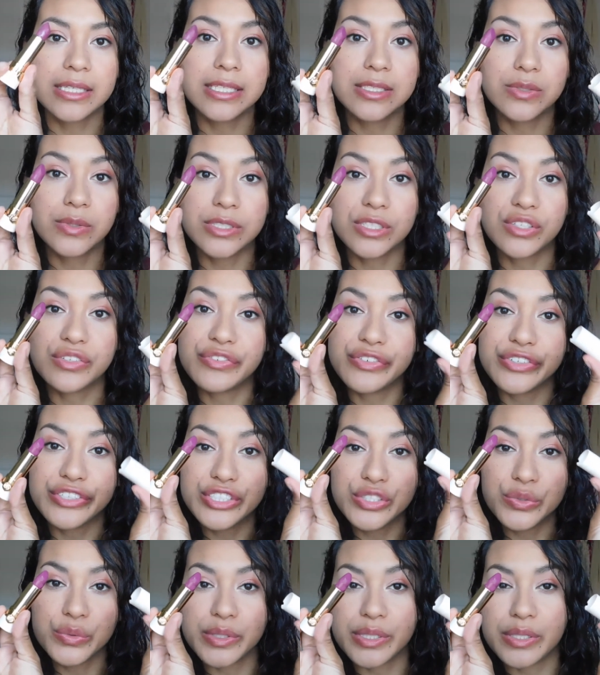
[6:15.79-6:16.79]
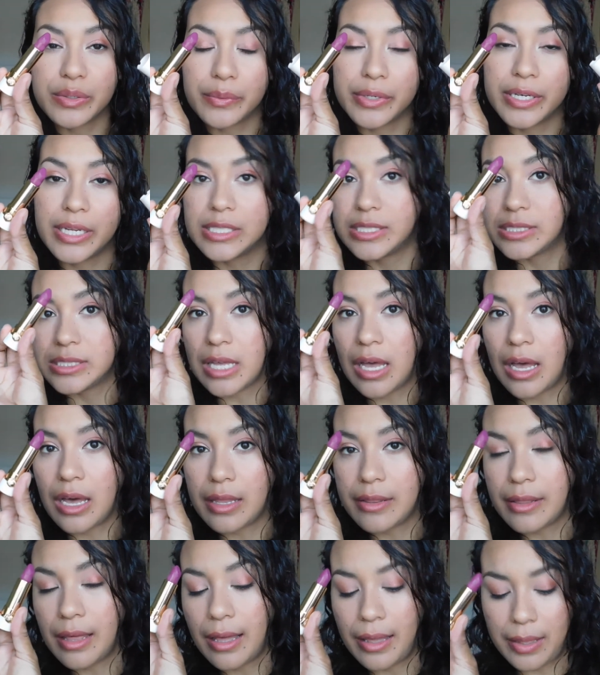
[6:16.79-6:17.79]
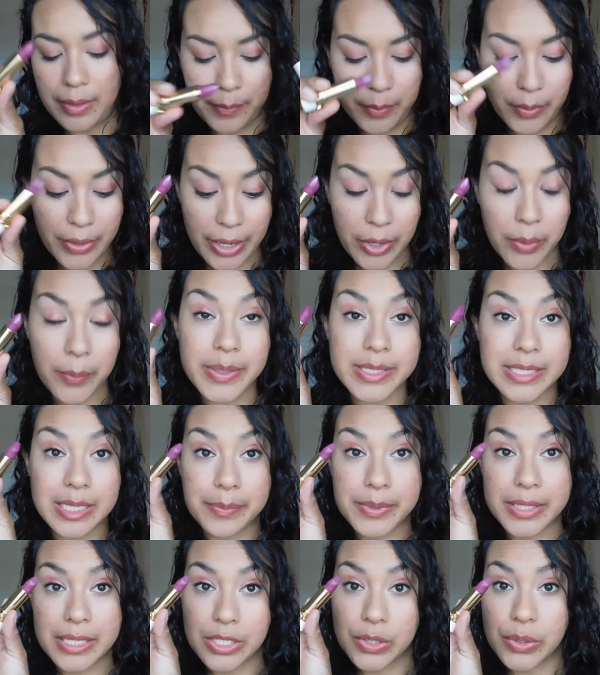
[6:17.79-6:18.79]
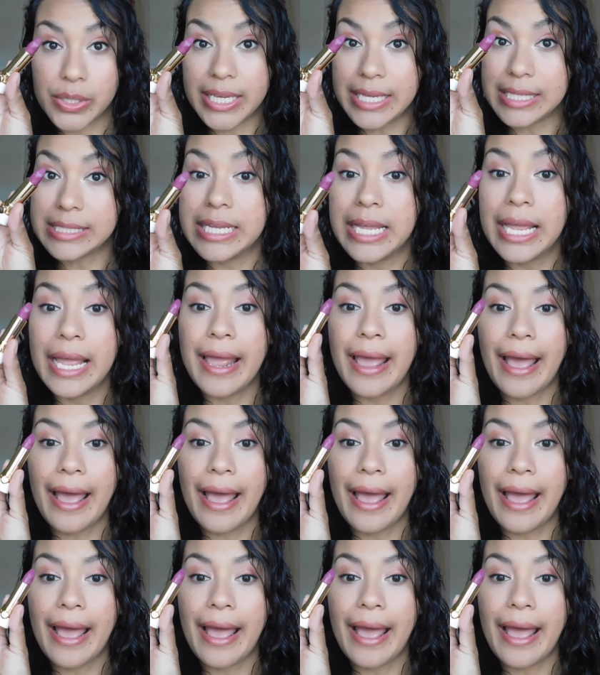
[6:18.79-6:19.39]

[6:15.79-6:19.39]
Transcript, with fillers: this was the first one that when i saw um, when i opened up the little kit